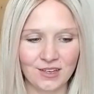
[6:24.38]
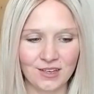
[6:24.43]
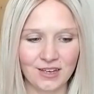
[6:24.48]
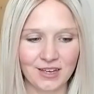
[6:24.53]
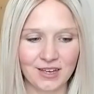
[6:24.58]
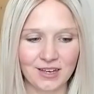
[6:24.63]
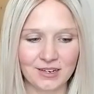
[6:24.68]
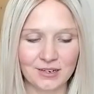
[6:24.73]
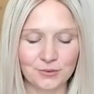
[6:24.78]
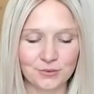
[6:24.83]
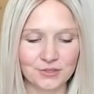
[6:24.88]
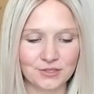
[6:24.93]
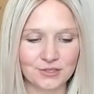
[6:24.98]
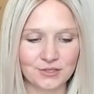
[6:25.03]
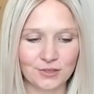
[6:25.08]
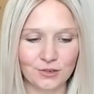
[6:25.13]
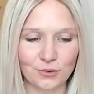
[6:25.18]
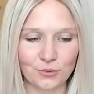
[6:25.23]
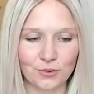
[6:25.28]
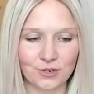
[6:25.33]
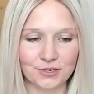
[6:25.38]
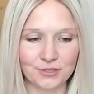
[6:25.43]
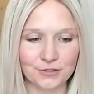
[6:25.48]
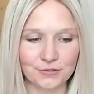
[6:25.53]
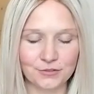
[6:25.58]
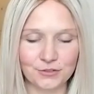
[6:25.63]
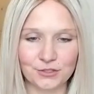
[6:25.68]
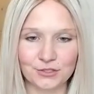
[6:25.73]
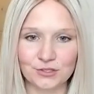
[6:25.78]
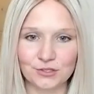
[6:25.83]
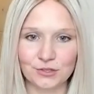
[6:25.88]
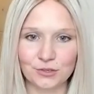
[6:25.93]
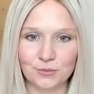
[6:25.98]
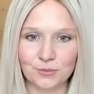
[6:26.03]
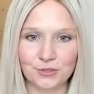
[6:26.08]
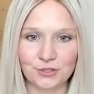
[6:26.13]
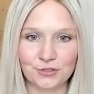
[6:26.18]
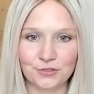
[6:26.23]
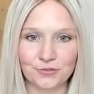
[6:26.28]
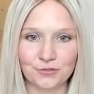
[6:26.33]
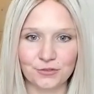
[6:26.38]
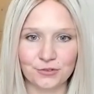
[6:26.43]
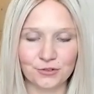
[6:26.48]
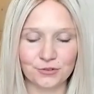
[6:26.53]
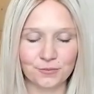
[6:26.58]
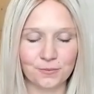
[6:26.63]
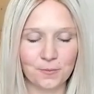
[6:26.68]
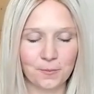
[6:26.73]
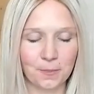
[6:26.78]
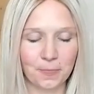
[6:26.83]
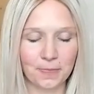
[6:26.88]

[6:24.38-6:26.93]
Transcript: And it was so wonderful and so beautiful.